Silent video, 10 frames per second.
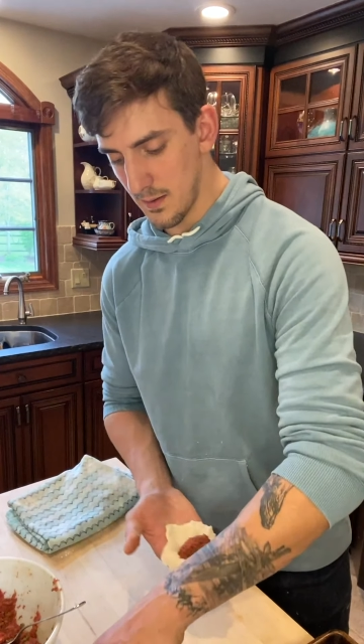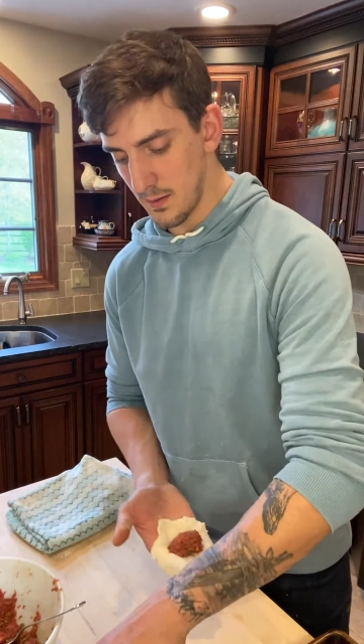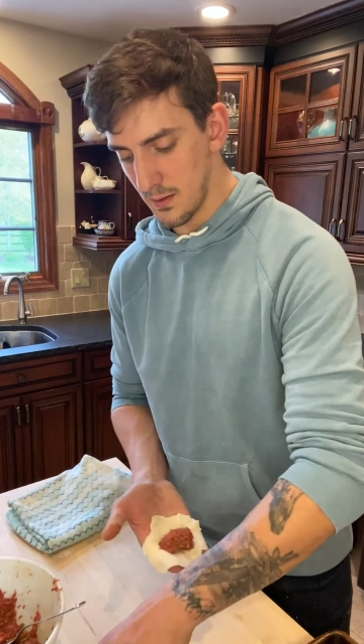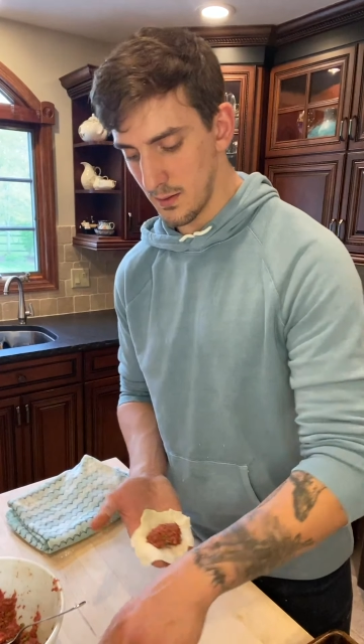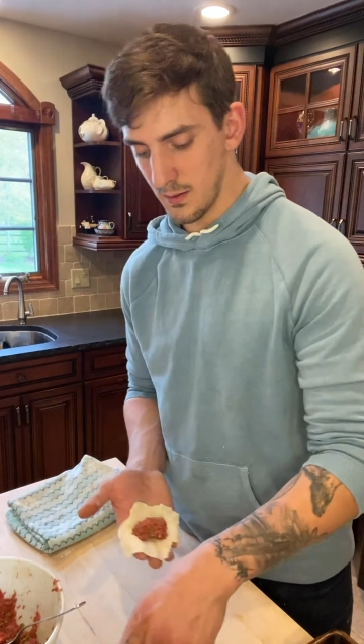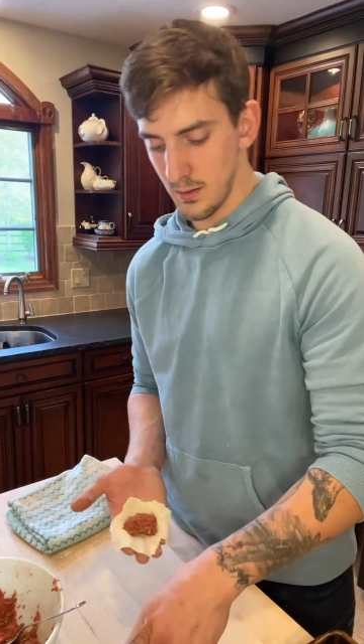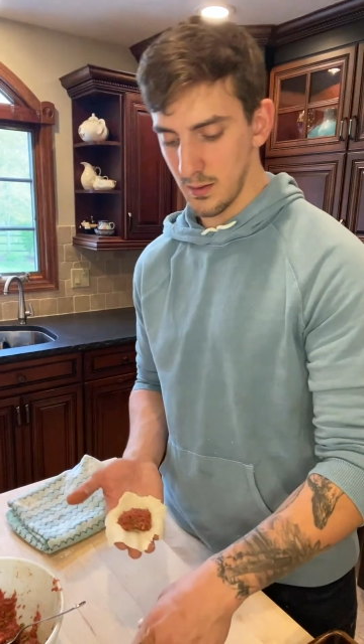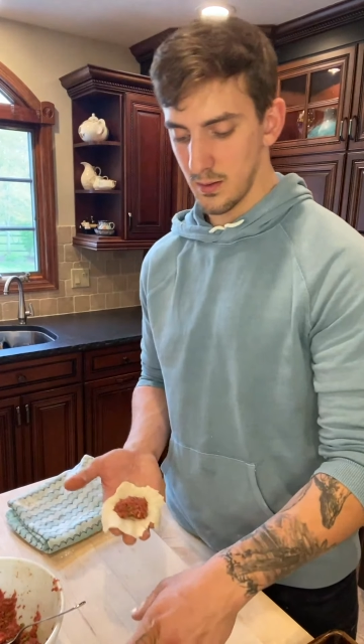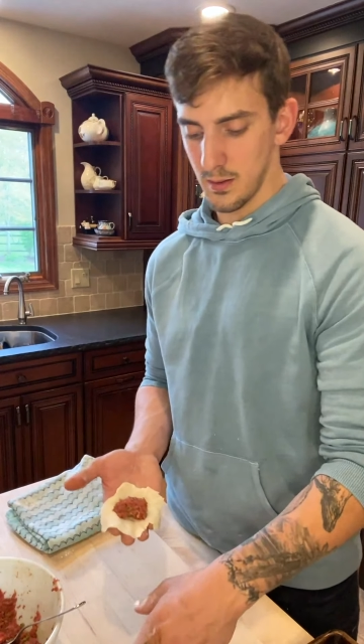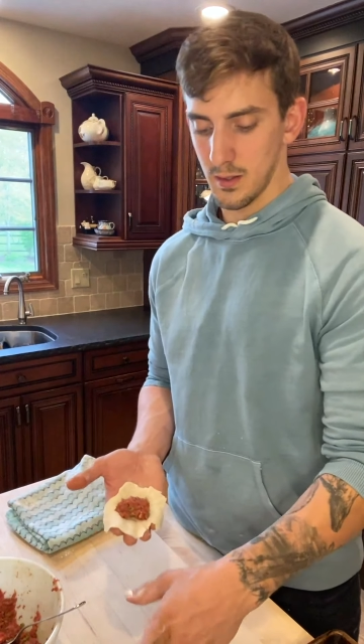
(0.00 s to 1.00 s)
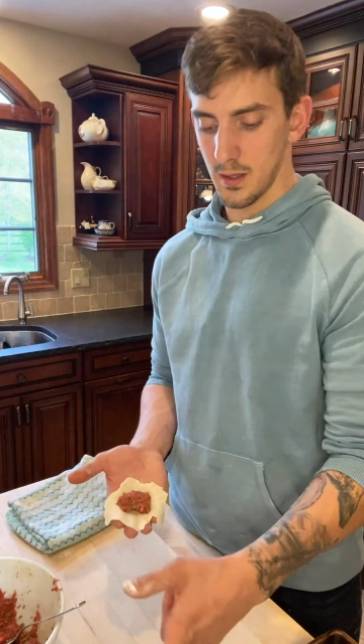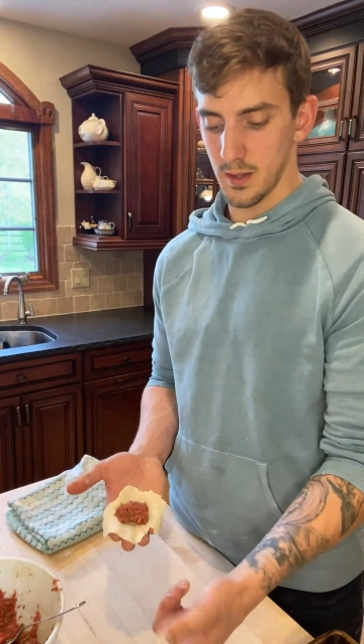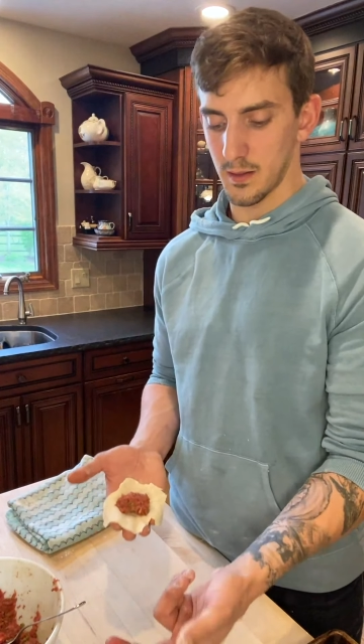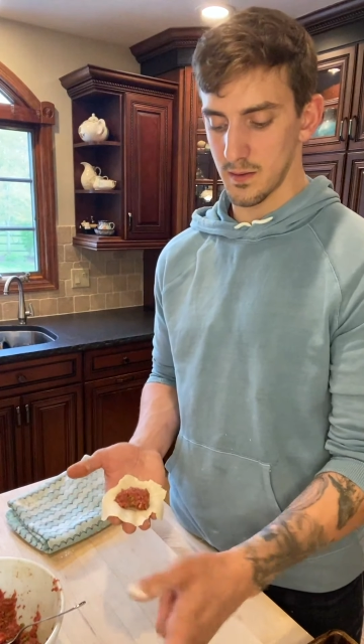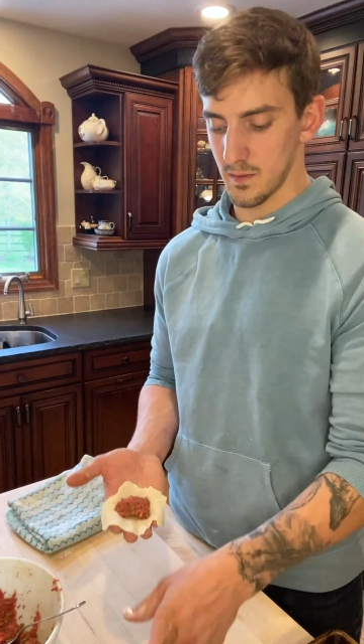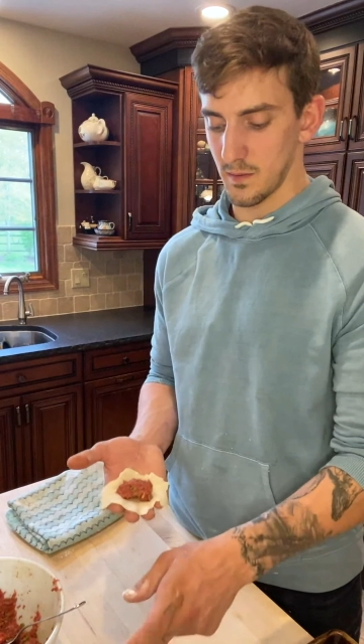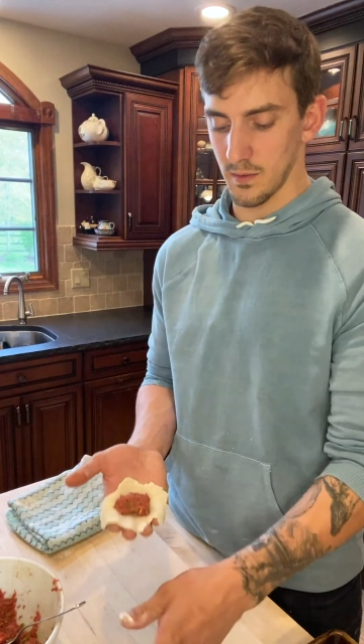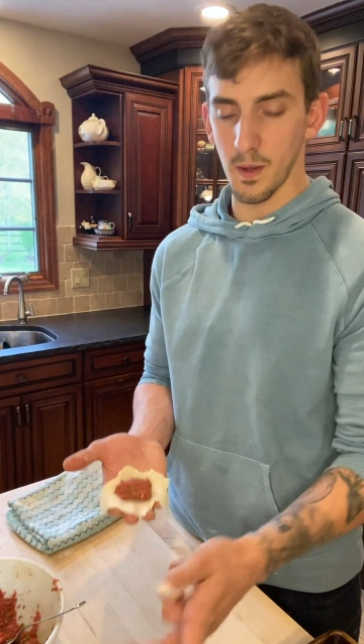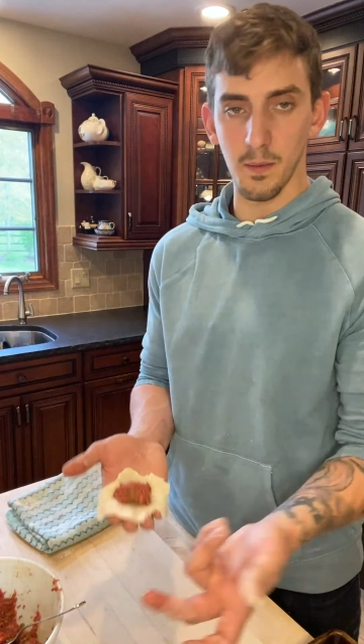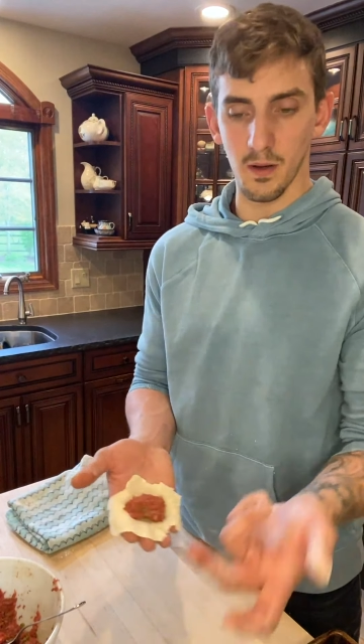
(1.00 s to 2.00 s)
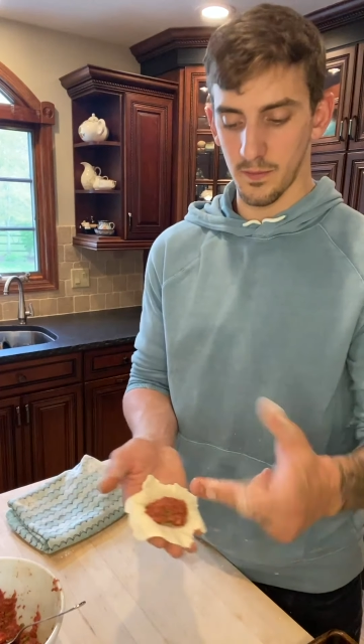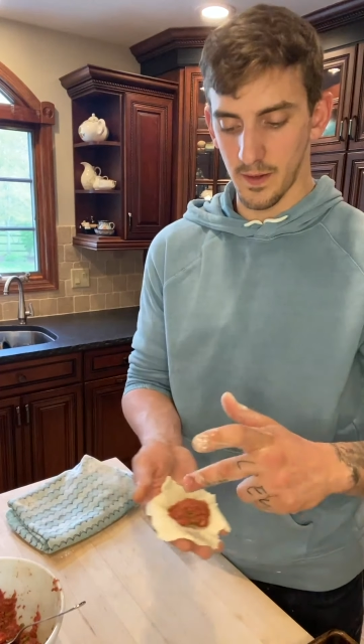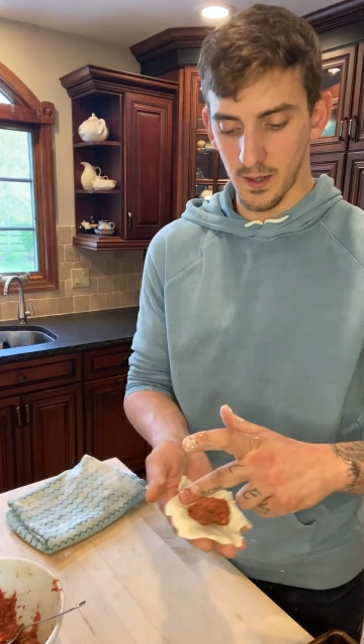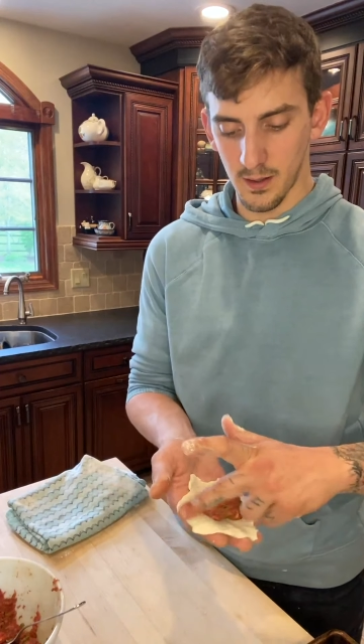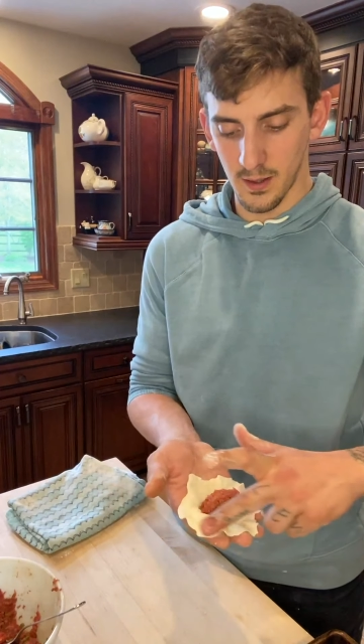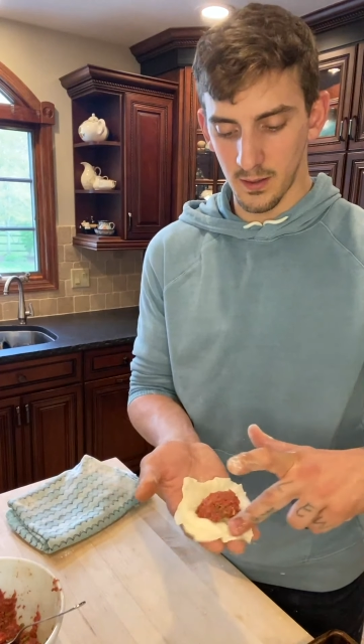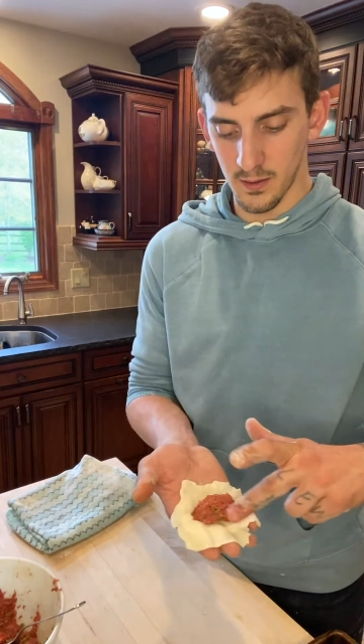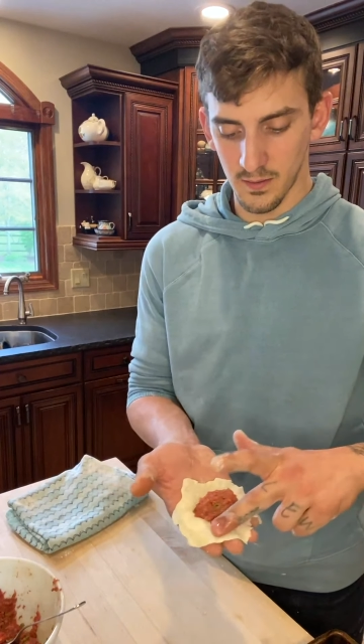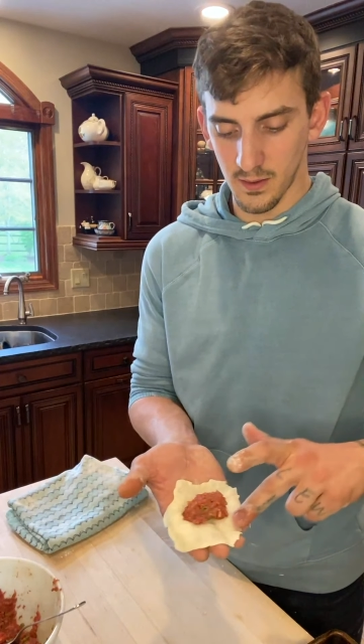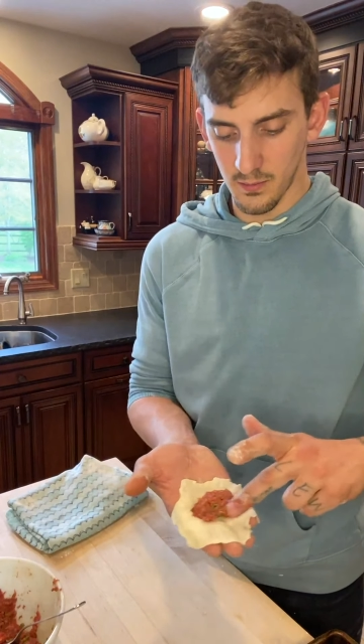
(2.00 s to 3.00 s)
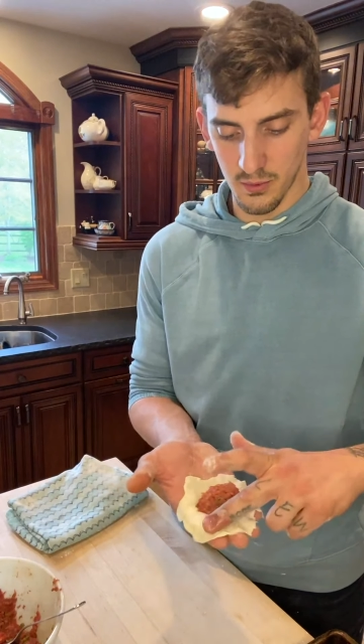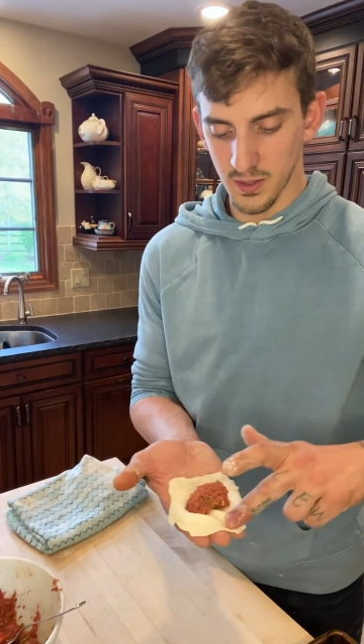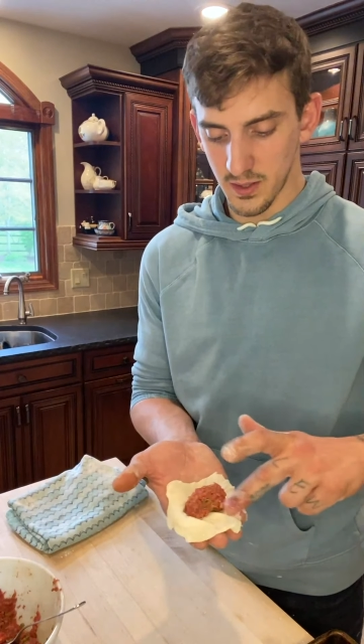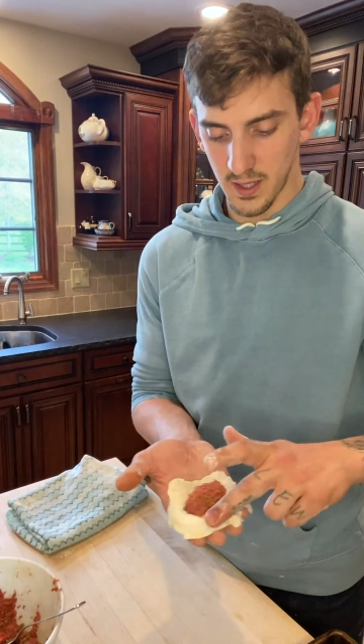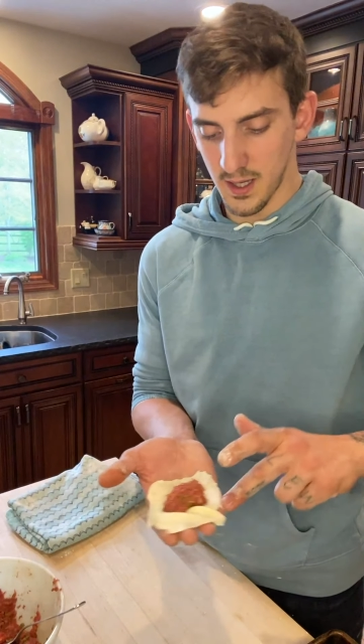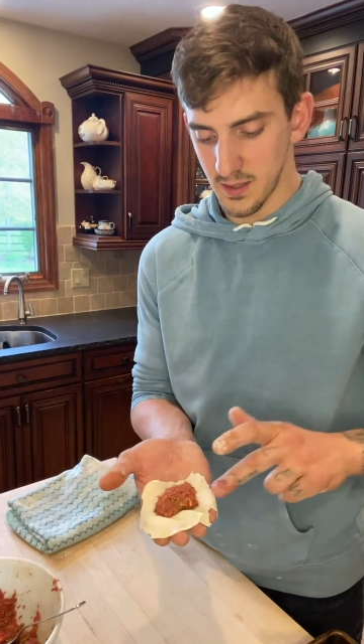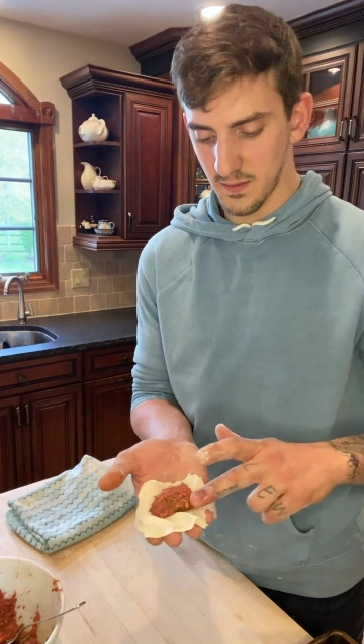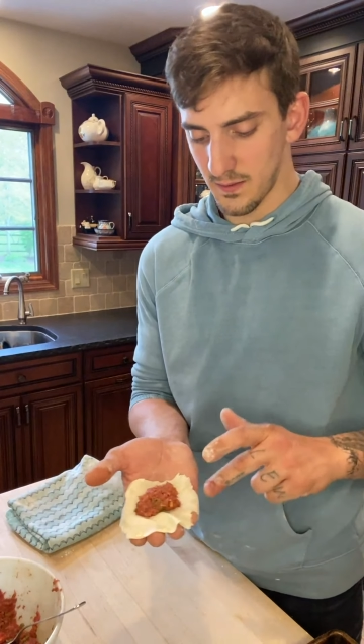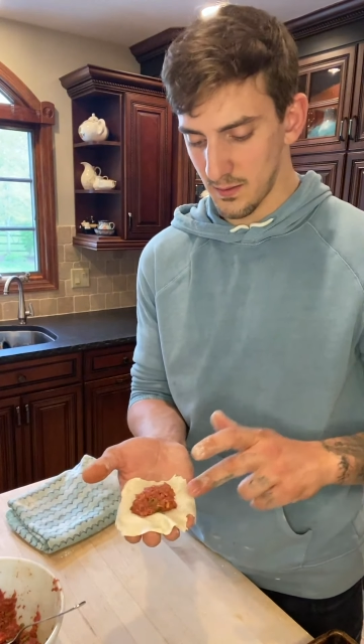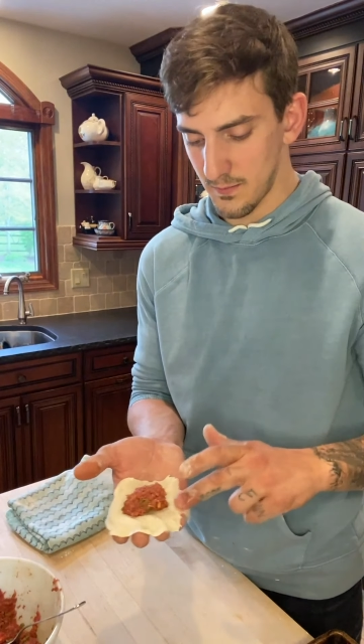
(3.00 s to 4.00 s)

I like to just use my middle finger, and you're just gonna brush the edges.